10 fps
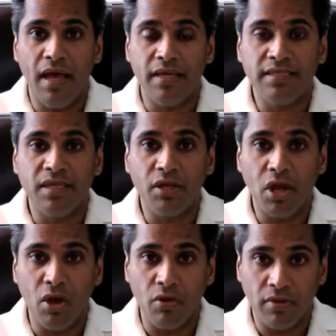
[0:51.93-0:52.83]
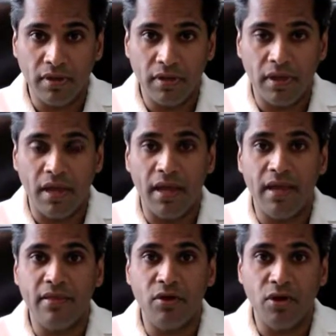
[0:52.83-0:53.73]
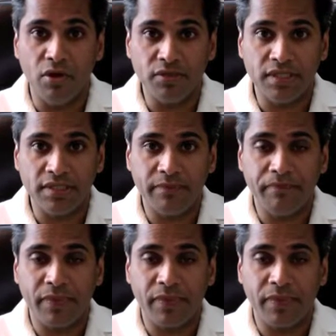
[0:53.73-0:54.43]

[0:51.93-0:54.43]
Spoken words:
silicone in their noses,